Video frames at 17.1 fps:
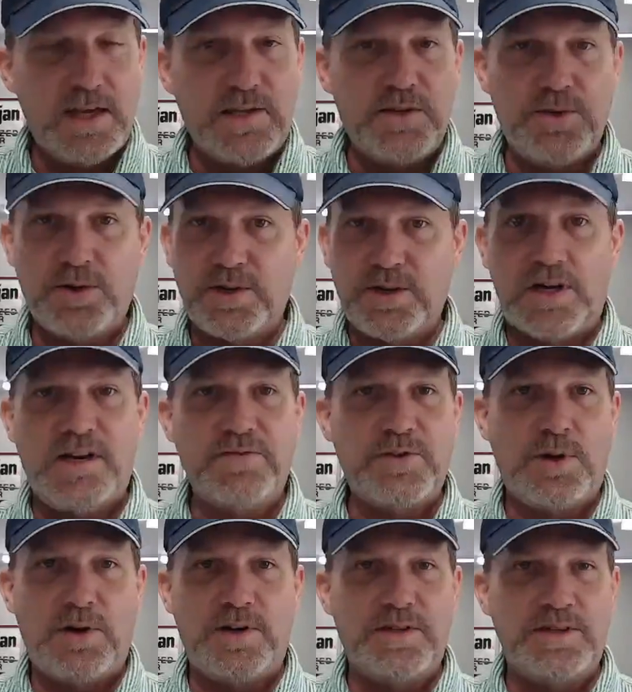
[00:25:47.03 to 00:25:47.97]
Your golf
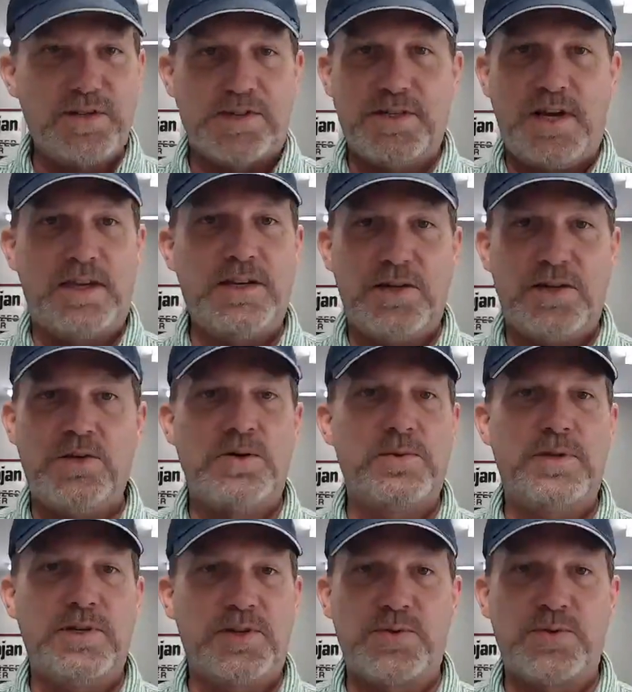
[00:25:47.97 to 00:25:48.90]
cart does not know
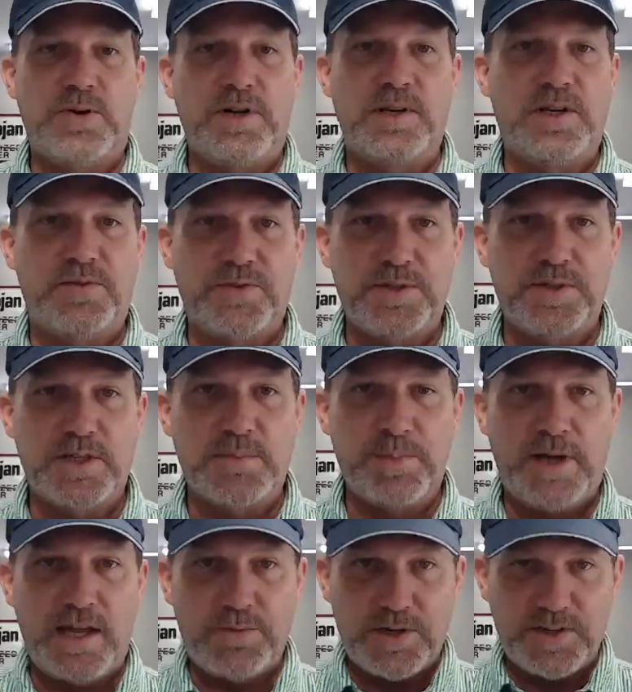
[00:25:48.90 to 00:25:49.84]
that it's running off six
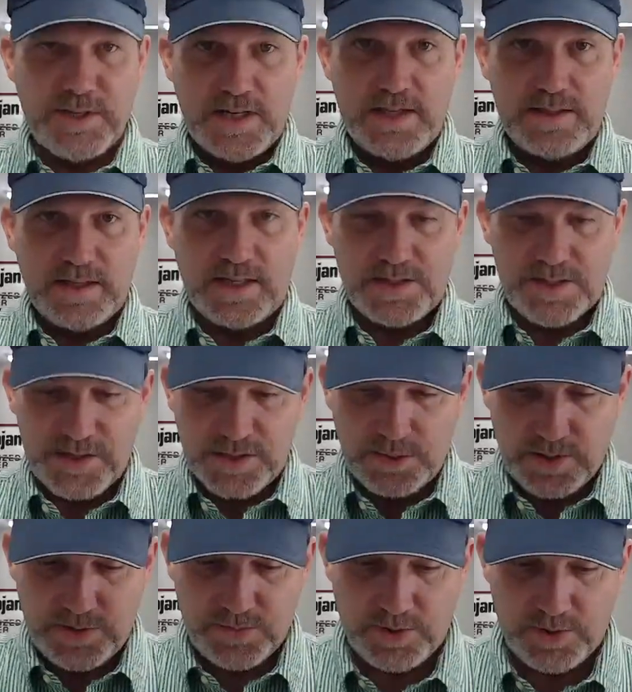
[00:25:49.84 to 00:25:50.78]
batteries. It thinks it's
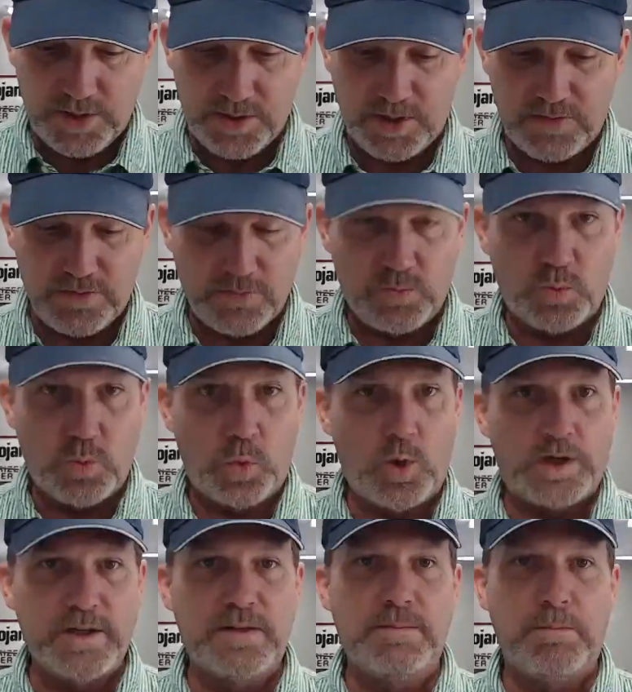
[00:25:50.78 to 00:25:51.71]
only running off of
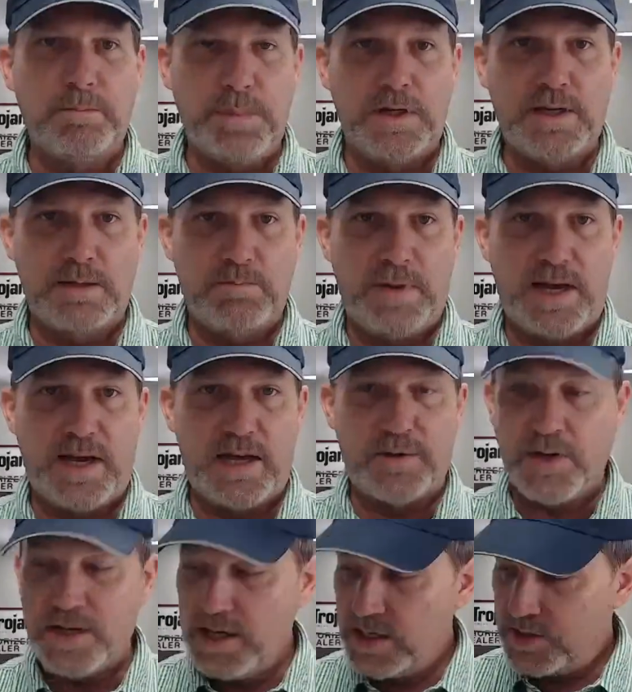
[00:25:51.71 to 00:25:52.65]
one big
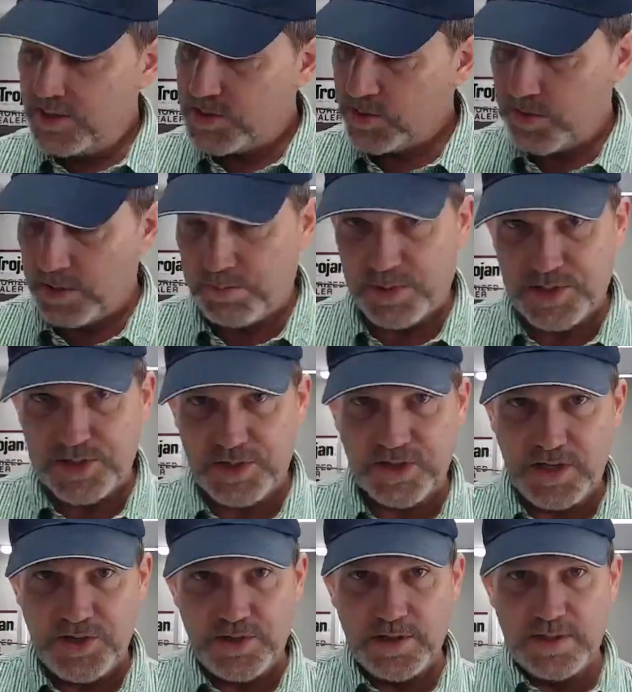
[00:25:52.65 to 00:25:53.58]
battery. So the
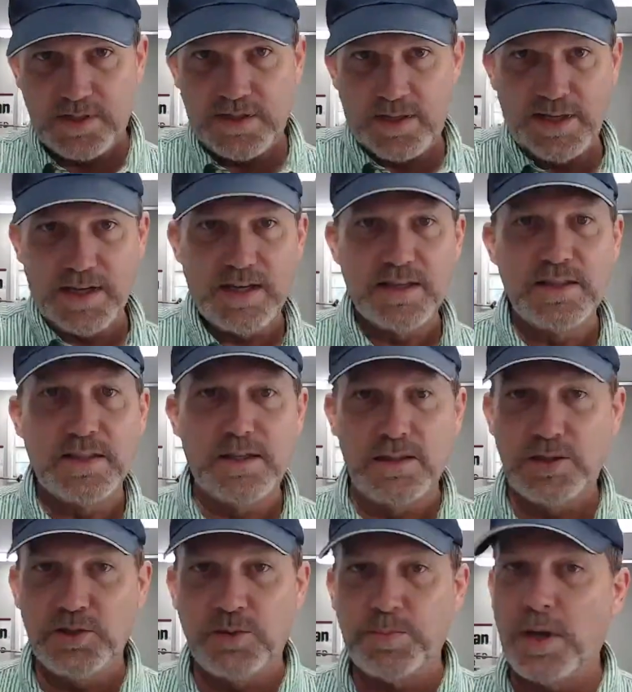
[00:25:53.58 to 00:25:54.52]
position in the
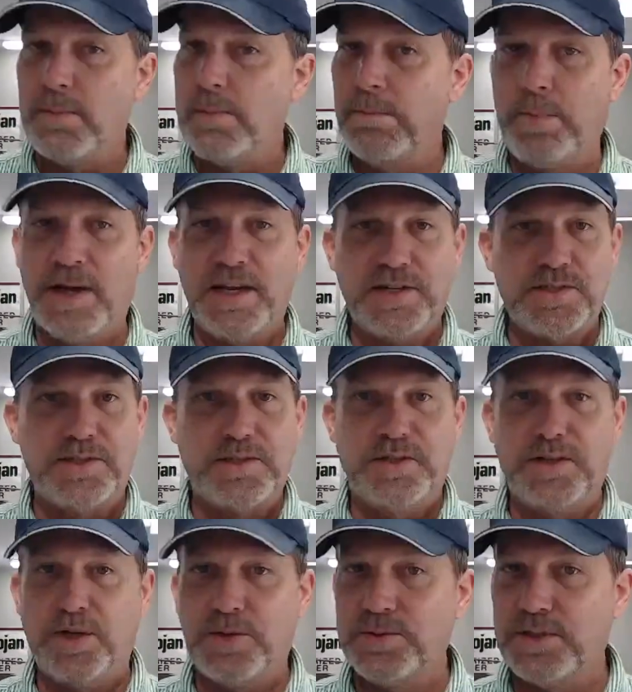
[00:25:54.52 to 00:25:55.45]
loop makes
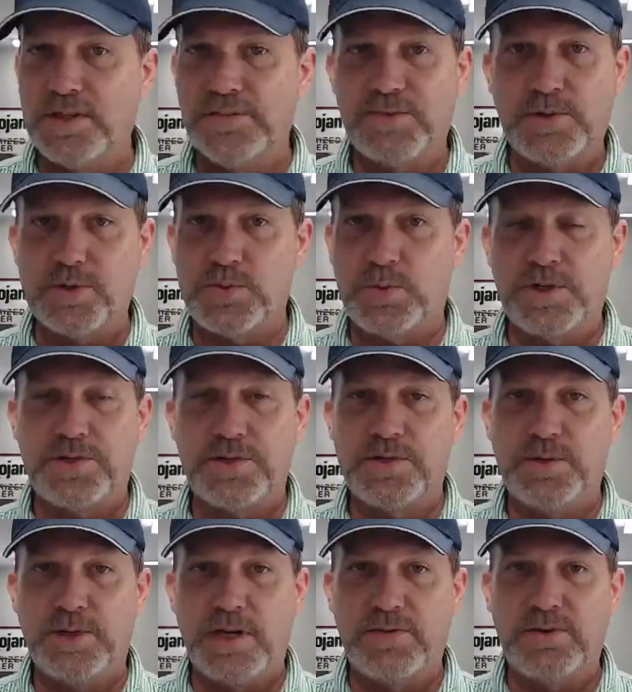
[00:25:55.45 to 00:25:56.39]
no difference
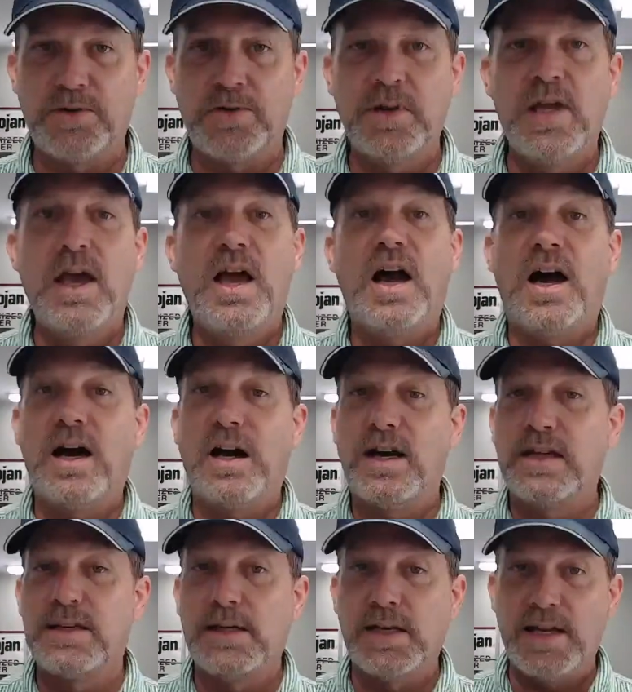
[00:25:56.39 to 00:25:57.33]
whatsoever
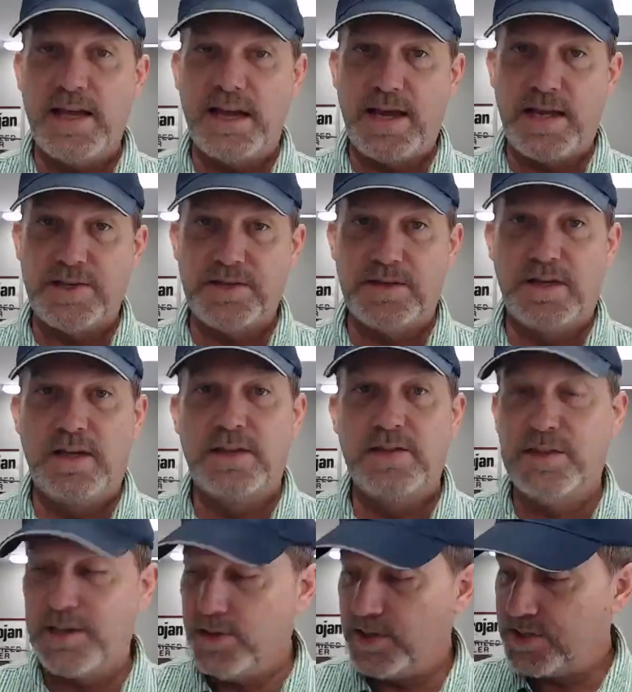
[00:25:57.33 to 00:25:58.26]
unless
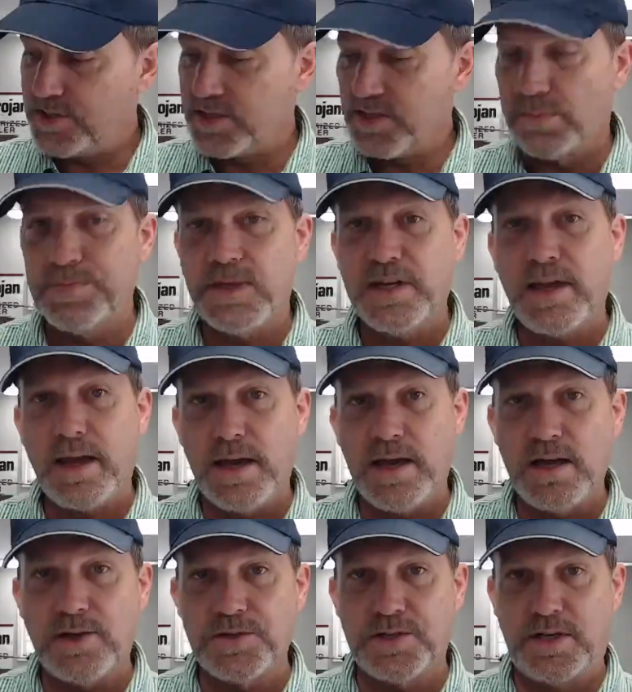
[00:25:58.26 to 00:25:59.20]
there is something
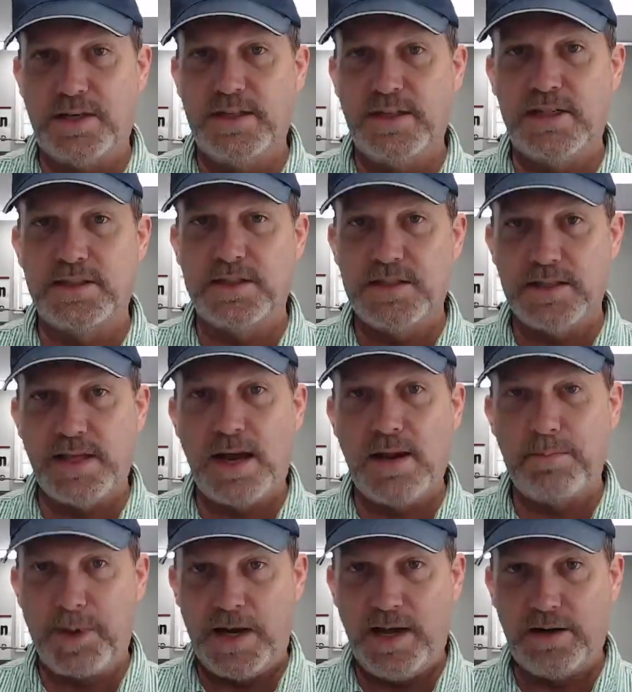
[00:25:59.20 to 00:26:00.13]
else connected to
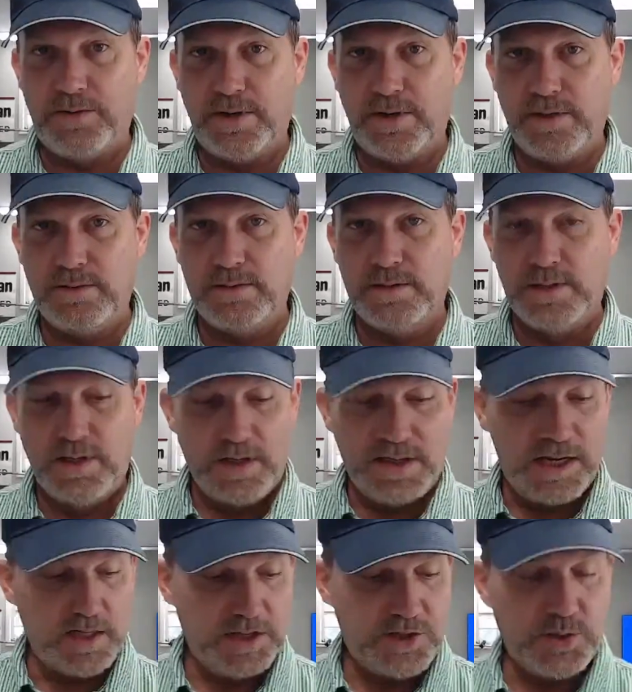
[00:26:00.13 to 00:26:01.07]
that battery
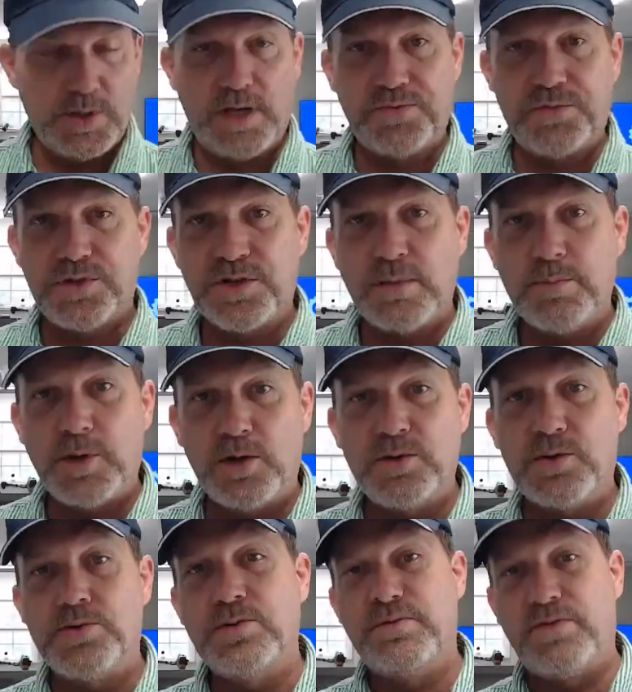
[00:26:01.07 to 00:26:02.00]
unless you have some
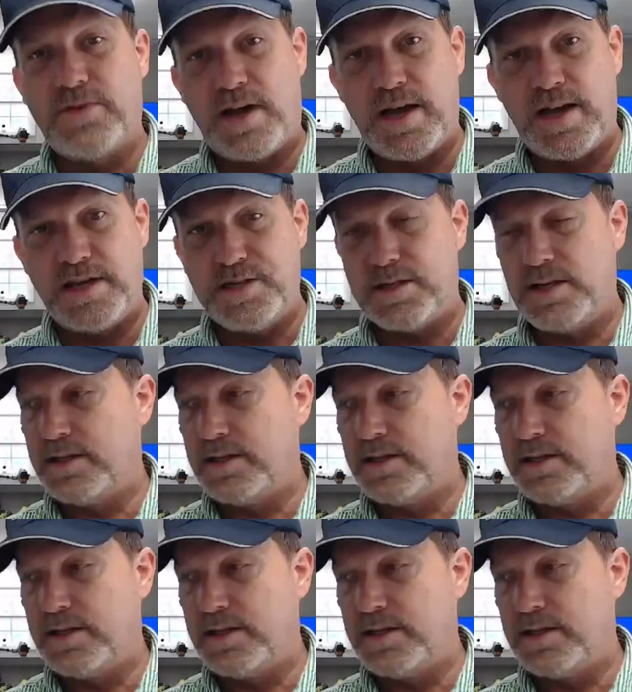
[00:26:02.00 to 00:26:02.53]
other device